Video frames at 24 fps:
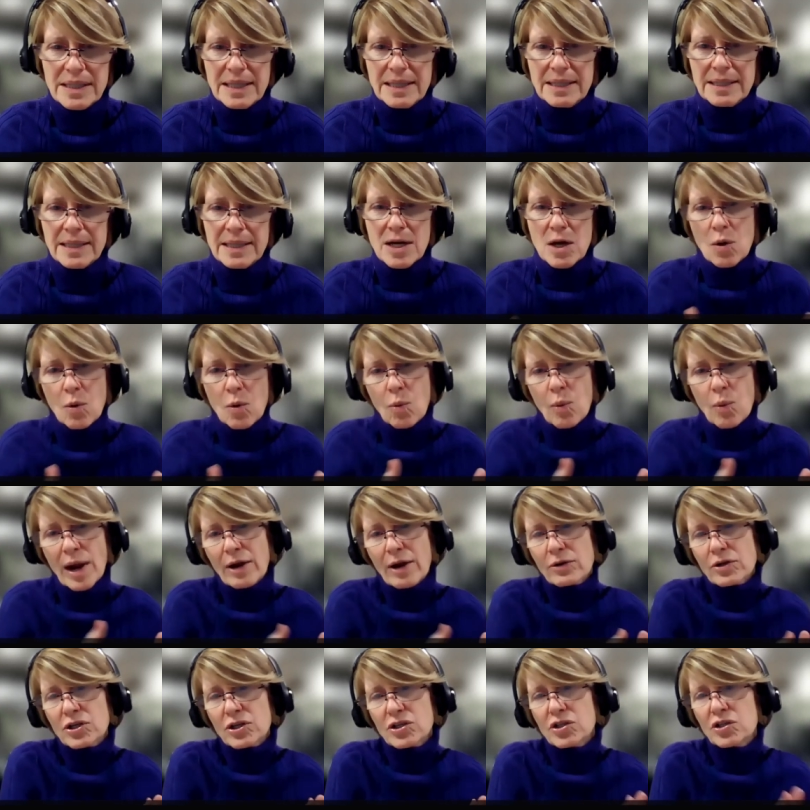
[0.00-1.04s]
eat. Mm-hmm.
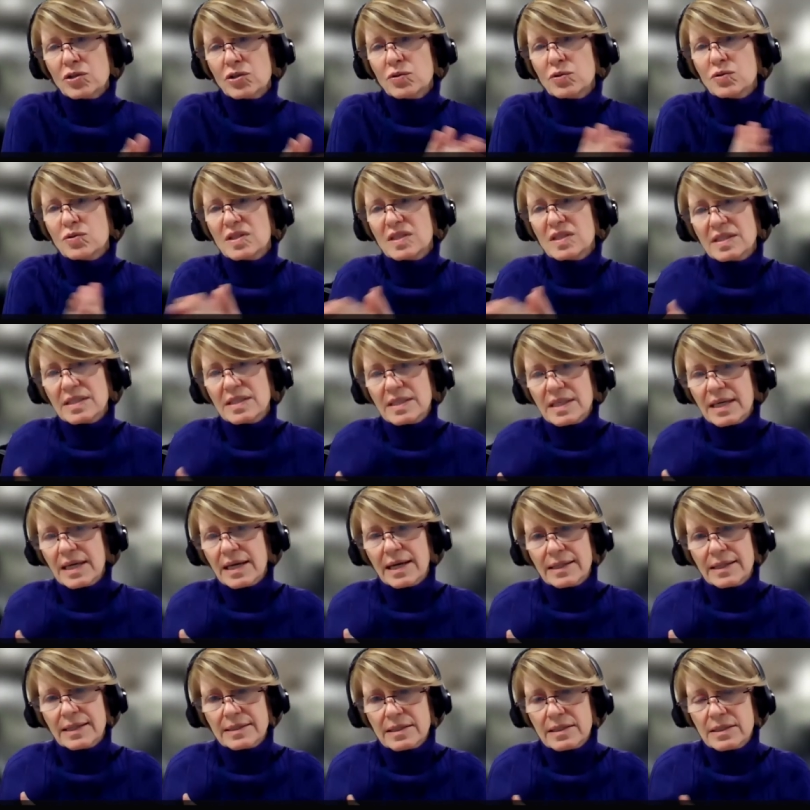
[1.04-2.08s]
Where do you see
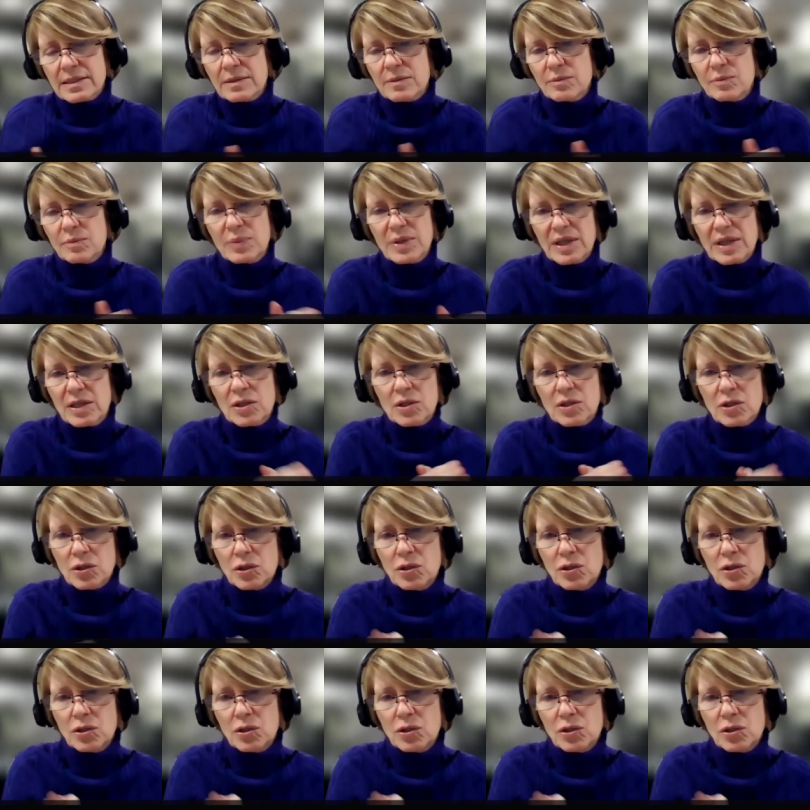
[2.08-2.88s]
it being mm-hmm.